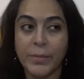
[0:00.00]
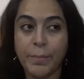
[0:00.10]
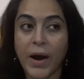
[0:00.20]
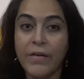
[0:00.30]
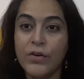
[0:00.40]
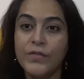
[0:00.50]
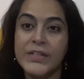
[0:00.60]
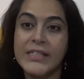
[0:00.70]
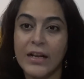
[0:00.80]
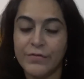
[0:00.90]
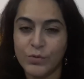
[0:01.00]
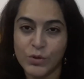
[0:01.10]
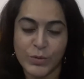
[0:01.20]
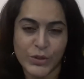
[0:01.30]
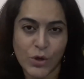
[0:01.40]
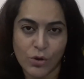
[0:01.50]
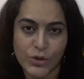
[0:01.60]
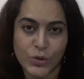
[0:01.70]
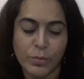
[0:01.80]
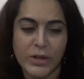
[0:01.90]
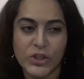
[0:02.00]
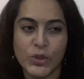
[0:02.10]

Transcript: power of the cell phones was not so much.